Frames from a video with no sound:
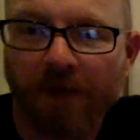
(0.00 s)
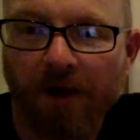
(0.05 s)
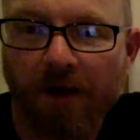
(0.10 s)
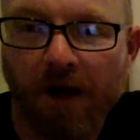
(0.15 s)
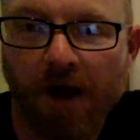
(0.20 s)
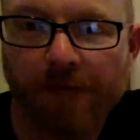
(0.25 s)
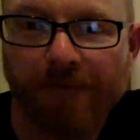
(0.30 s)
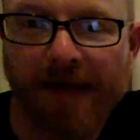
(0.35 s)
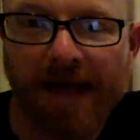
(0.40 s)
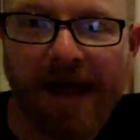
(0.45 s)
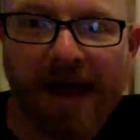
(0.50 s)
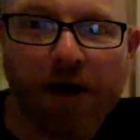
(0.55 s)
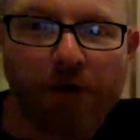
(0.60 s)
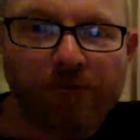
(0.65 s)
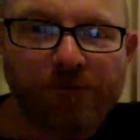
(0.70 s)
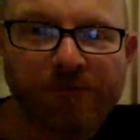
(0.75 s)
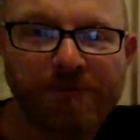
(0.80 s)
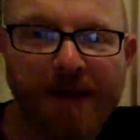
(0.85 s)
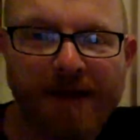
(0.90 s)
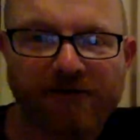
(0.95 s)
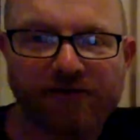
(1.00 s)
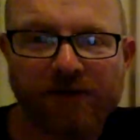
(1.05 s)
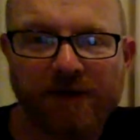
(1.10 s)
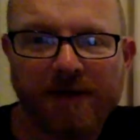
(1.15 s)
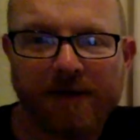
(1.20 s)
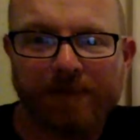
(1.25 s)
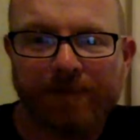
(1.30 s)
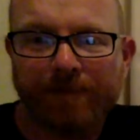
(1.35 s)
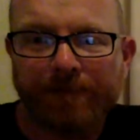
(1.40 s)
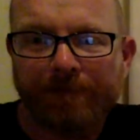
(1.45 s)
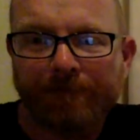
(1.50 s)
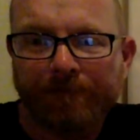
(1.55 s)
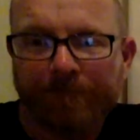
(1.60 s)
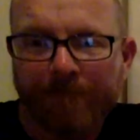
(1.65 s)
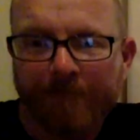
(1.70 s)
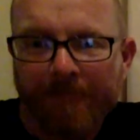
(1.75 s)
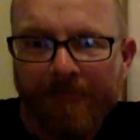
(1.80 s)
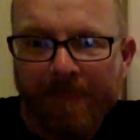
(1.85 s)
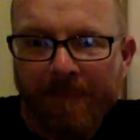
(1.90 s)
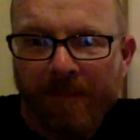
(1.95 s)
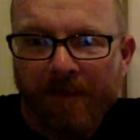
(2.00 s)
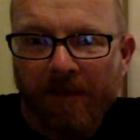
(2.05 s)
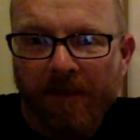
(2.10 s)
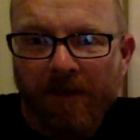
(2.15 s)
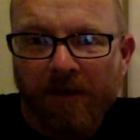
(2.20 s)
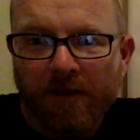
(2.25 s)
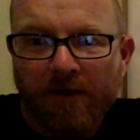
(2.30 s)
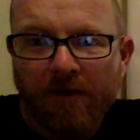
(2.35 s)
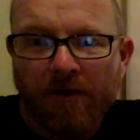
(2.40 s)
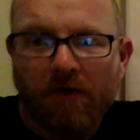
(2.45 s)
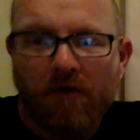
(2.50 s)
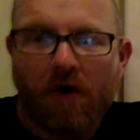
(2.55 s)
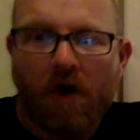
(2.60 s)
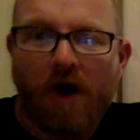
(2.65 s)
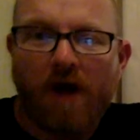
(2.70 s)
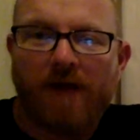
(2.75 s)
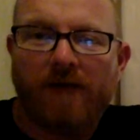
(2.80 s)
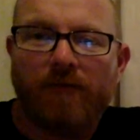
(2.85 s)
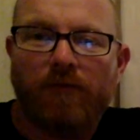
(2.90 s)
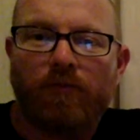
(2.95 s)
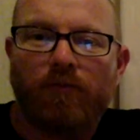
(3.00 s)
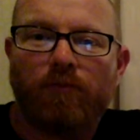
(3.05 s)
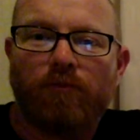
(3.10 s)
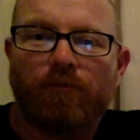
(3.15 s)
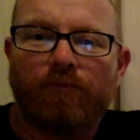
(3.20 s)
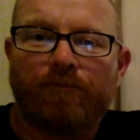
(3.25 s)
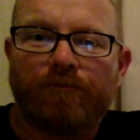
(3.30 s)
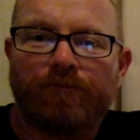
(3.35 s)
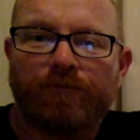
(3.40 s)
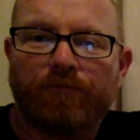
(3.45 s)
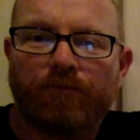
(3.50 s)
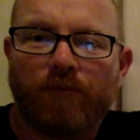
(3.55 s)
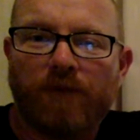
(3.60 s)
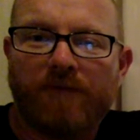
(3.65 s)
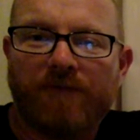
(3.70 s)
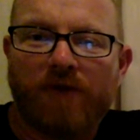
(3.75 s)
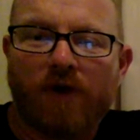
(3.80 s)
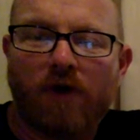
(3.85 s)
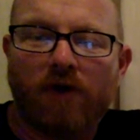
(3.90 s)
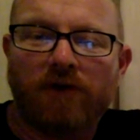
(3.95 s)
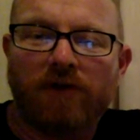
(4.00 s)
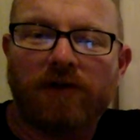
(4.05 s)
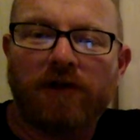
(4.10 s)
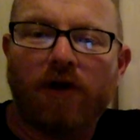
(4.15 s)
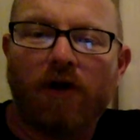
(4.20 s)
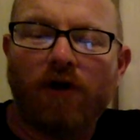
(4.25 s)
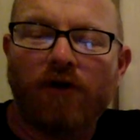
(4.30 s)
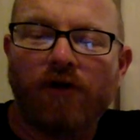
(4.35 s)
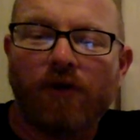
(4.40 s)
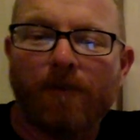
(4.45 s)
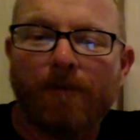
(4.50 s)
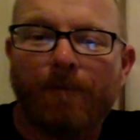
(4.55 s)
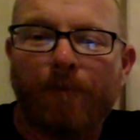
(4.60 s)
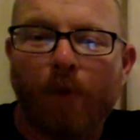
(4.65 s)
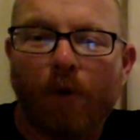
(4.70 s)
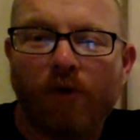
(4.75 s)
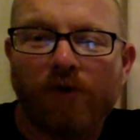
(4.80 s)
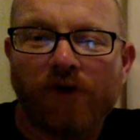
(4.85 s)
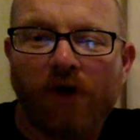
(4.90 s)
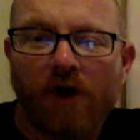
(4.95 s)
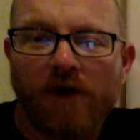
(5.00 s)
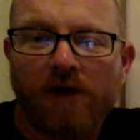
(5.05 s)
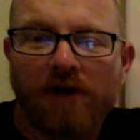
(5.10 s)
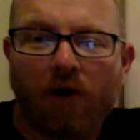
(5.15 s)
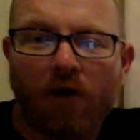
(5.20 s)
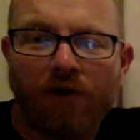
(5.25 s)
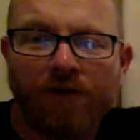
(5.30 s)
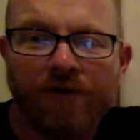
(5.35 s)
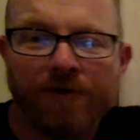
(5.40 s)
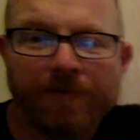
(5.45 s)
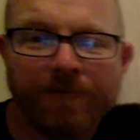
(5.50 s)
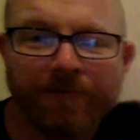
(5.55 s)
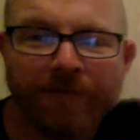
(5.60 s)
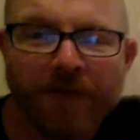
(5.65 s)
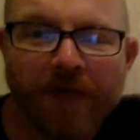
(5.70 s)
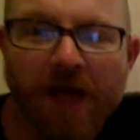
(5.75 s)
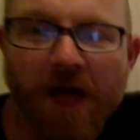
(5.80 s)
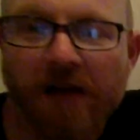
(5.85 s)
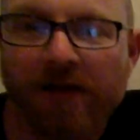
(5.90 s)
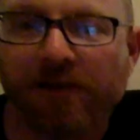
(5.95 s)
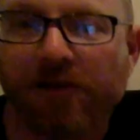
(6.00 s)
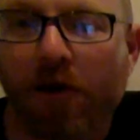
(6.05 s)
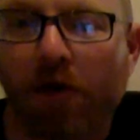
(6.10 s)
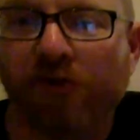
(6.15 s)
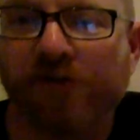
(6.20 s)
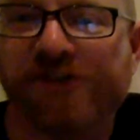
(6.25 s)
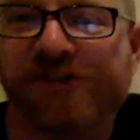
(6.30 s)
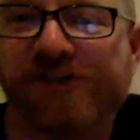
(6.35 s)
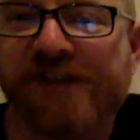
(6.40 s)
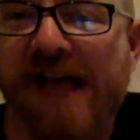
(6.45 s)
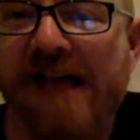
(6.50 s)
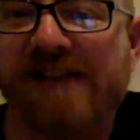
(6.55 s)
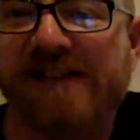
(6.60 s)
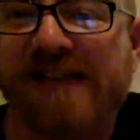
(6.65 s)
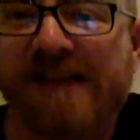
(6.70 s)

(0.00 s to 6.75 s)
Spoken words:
Hope that helps, Patrick. All right. We've got Lon on board. Hi, Lon. Lon says